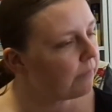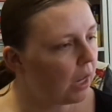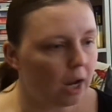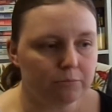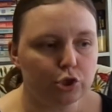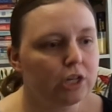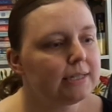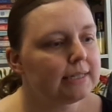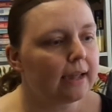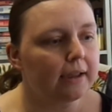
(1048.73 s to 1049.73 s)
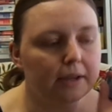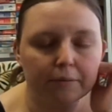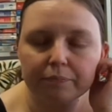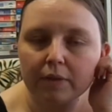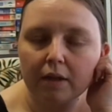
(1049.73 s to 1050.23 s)
I'm just
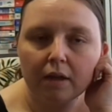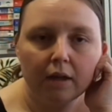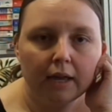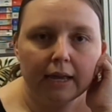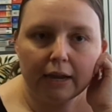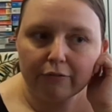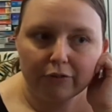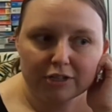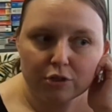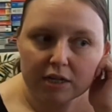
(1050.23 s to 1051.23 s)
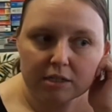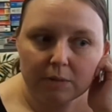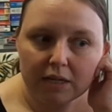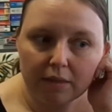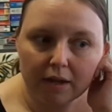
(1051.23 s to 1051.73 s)
saying, it frustrates
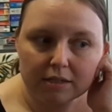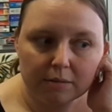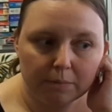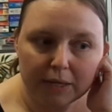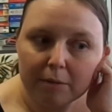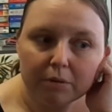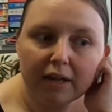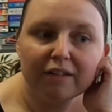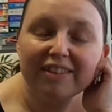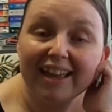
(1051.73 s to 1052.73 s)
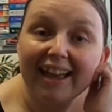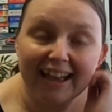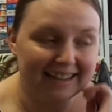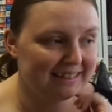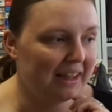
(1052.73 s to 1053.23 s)
me that people out there
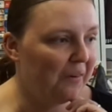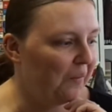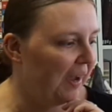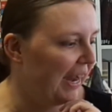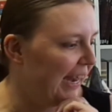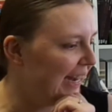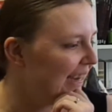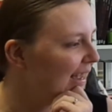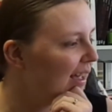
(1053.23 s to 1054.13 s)
act that way.